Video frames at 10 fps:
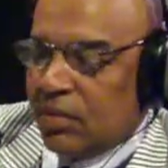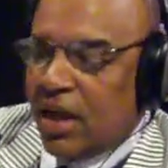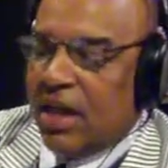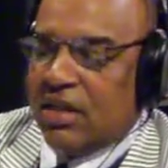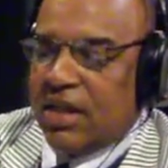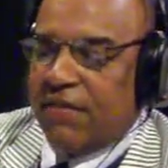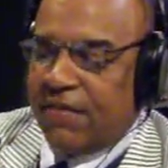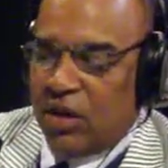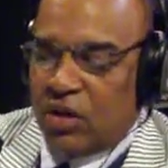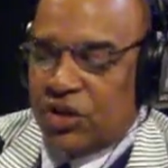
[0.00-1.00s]
How does that
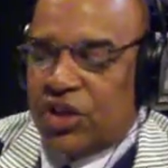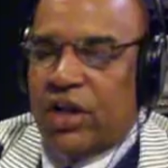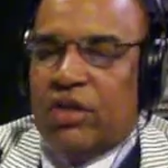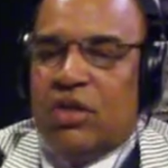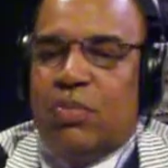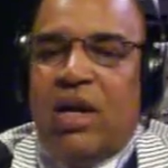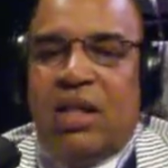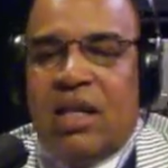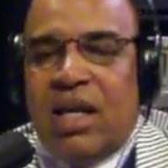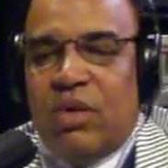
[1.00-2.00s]
feel, sharing the
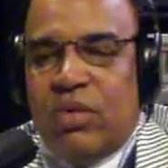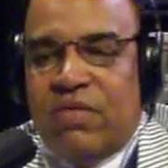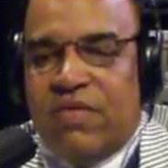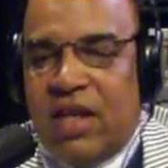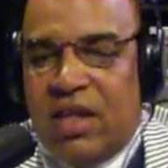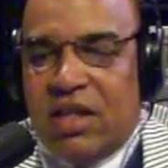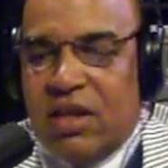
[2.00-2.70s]
spotlight with Faith?